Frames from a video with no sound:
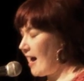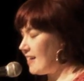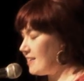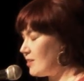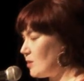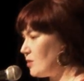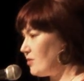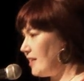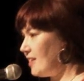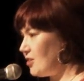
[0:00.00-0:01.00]
and sort of
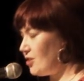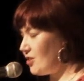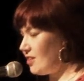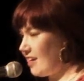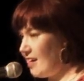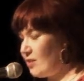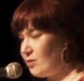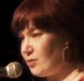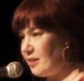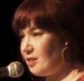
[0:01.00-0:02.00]
each, I don't
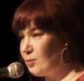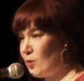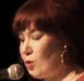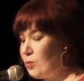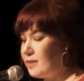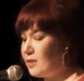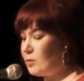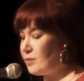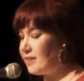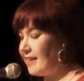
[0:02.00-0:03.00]
know, each poem is
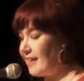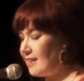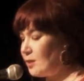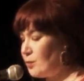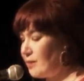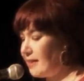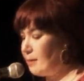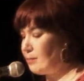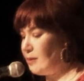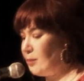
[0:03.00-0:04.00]
almost like its own little
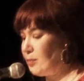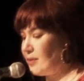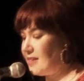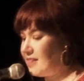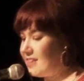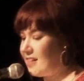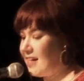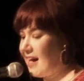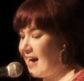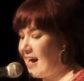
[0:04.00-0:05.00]
blueprint.
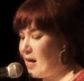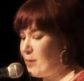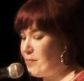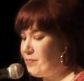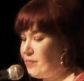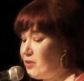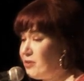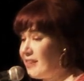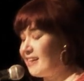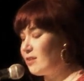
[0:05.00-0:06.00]
Um, if
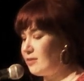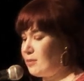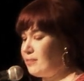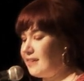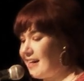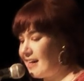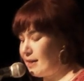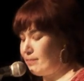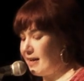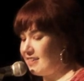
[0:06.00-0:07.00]
you think of something
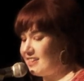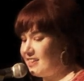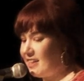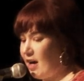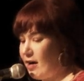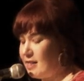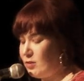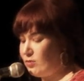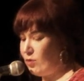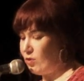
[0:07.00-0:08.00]
like managing the art
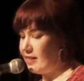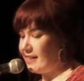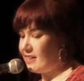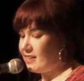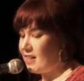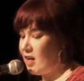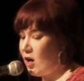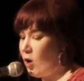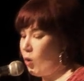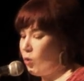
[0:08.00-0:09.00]
of falling,
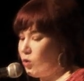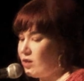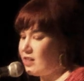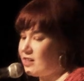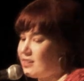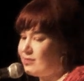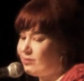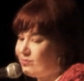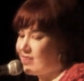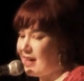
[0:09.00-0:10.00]
or
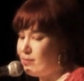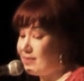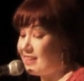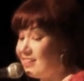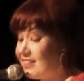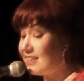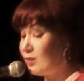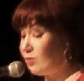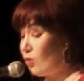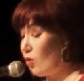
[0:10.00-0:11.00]
um, theories
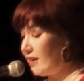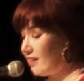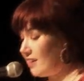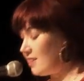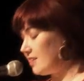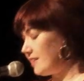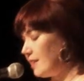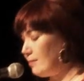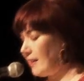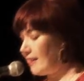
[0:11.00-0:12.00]
of falling, that doesn't
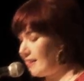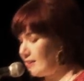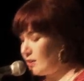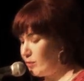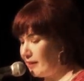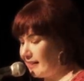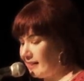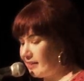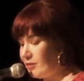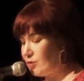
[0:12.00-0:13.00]
seem like things that we can
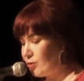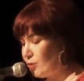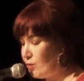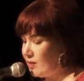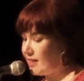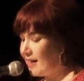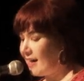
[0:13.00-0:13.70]
control.